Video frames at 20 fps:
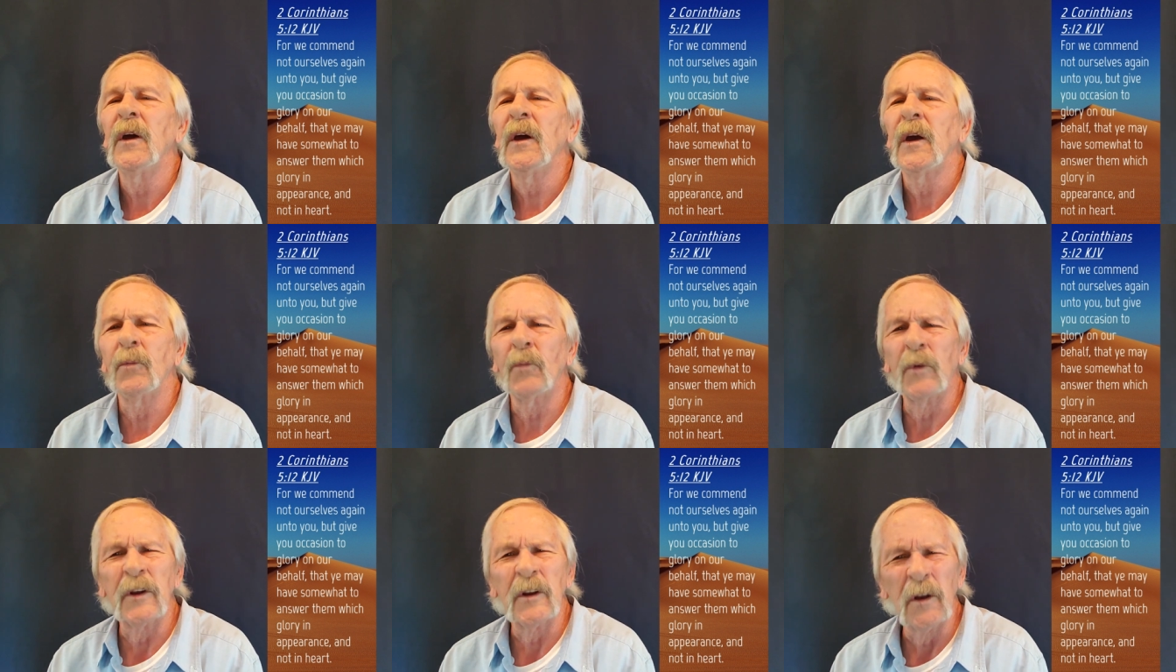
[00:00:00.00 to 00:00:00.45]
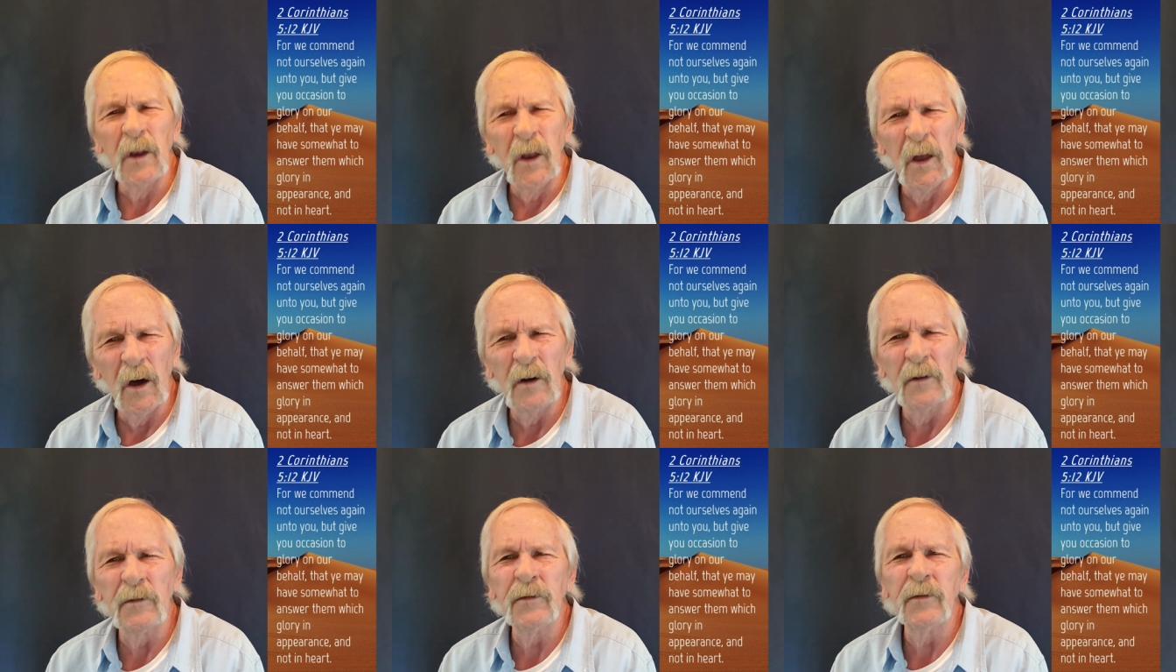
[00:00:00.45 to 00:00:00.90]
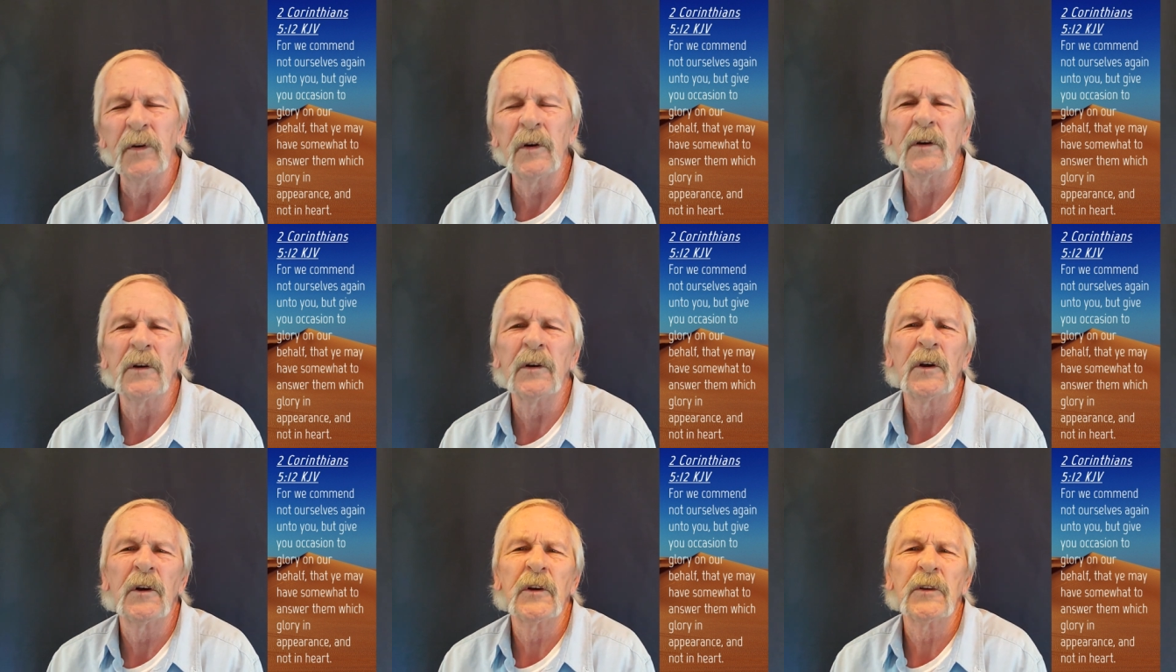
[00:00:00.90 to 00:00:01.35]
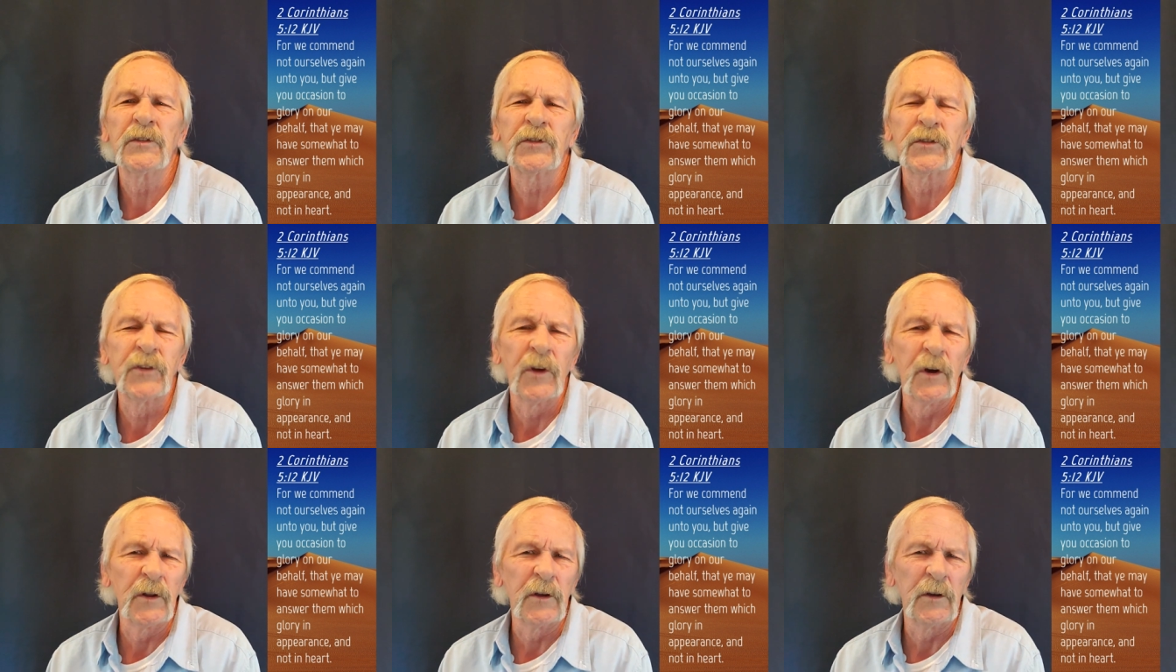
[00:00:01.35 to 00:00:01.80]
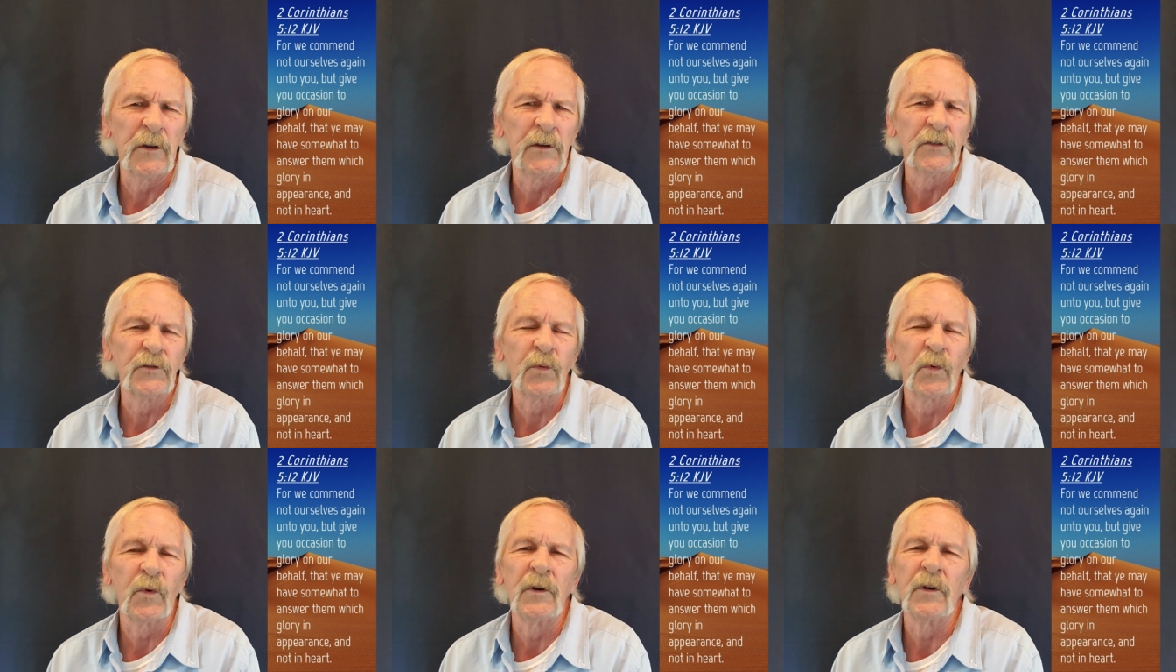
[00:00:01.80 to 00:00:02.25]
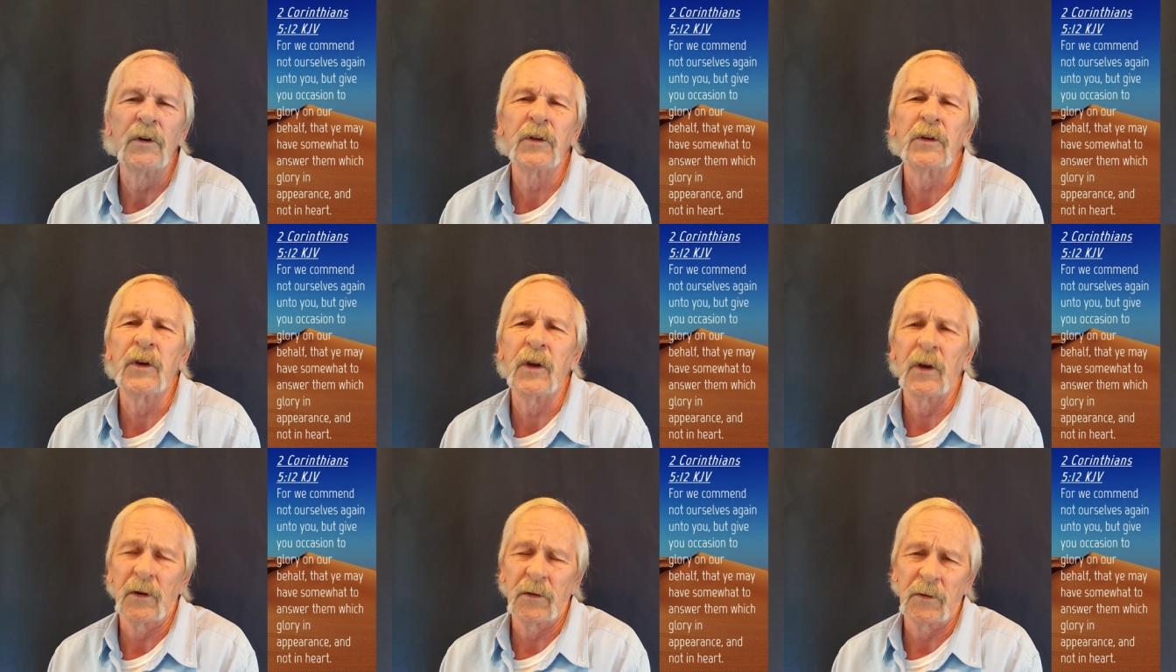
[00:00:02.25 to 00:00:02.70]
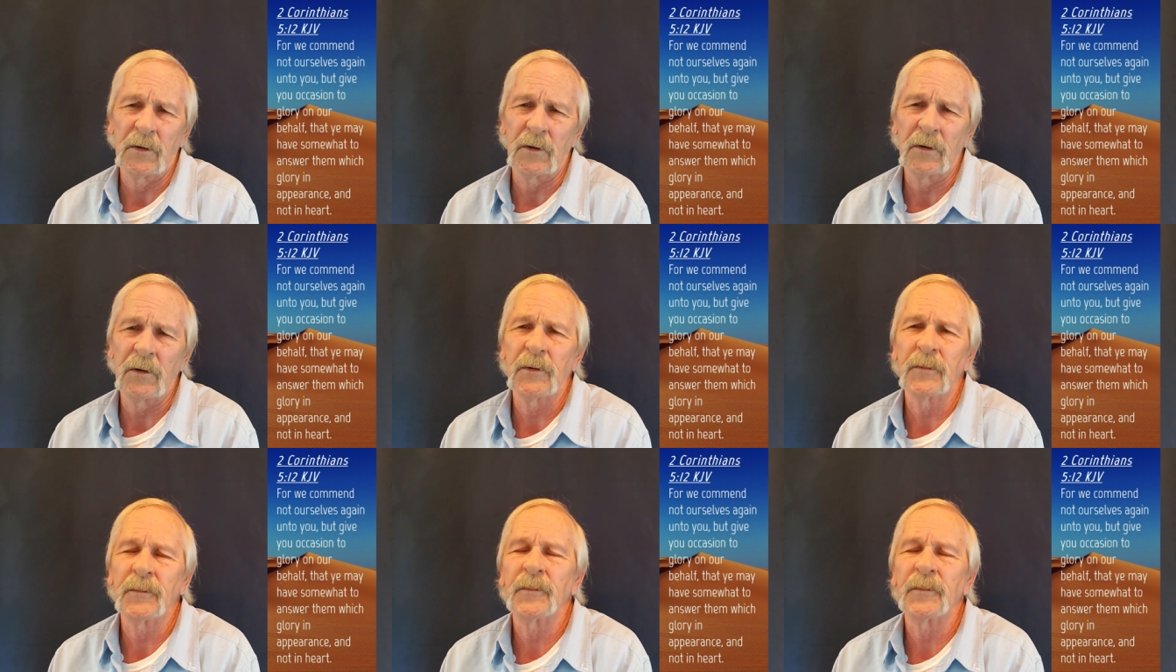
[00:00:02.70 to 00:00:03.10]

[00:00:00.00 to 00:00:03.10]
and we love studying His Word together,